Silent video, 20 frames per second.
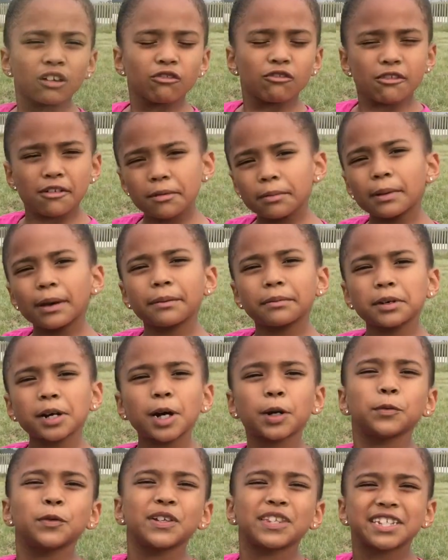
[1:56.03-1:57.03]

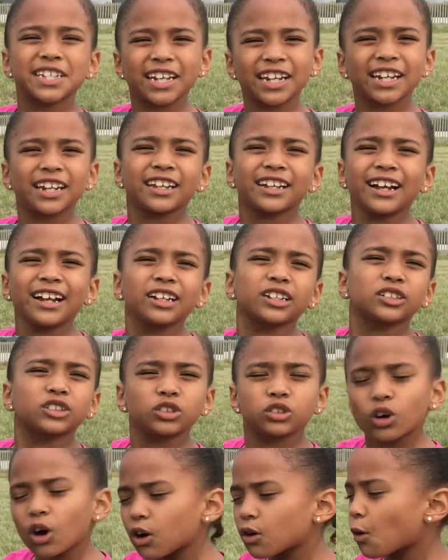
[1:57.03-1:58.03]
Remember, we're turning it
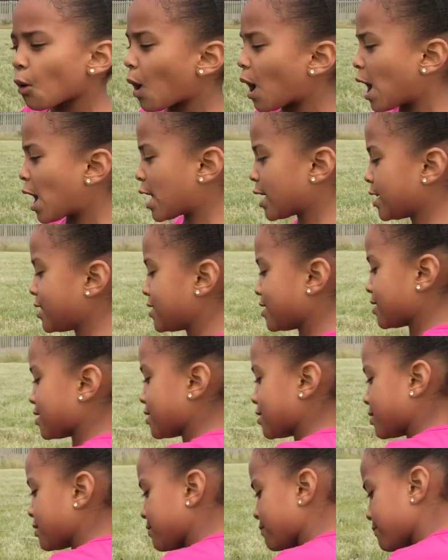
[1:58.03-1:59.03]

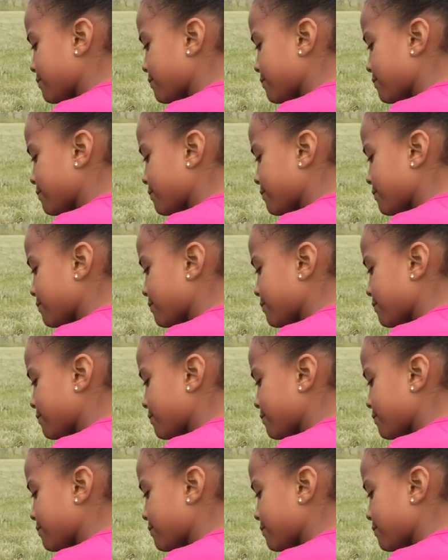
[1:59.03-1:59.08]
clockwise.